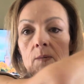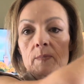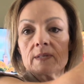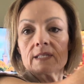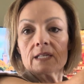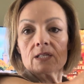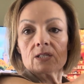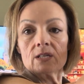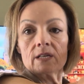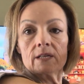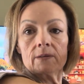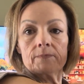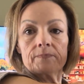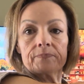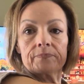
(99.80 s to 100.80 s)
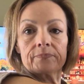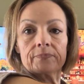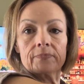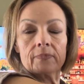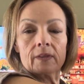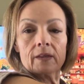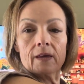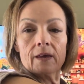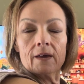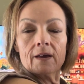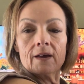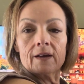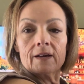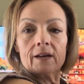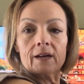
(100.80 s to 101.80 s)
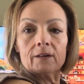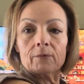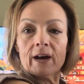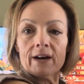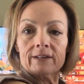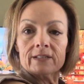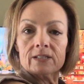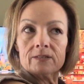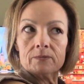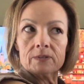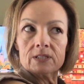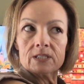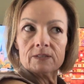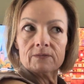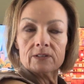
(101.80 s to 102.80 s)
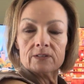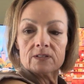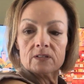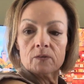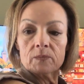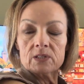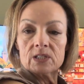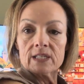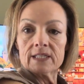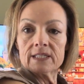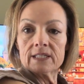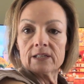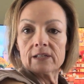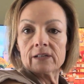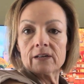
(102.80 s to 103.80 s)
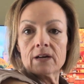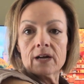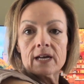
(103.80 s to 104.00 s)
position. Wow, this one just feels so much easier.